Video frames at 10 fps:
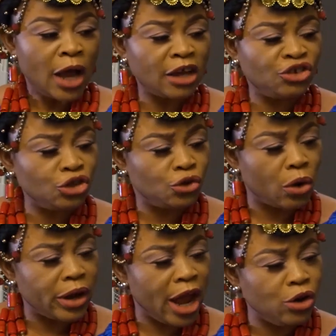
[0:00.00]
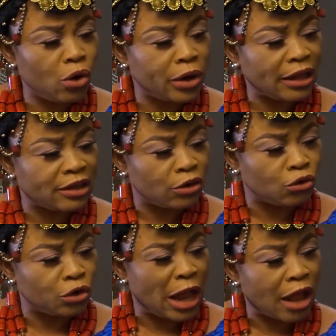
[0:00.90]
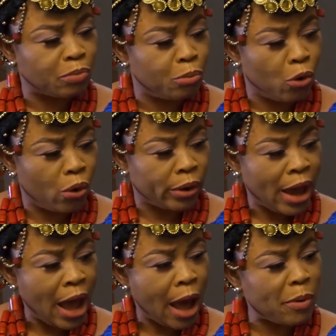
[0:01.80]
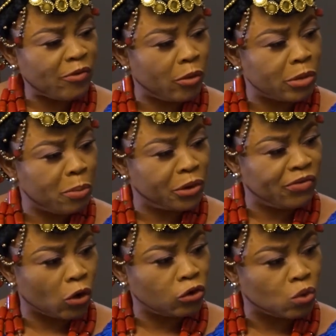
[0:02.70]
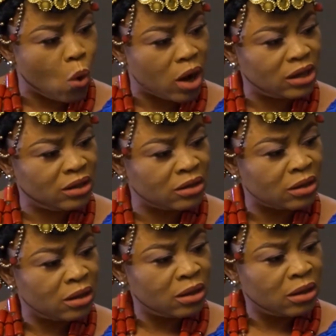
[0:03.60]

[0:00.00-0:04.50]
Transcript: Has she done any other thing to that boy apart from the previous ones?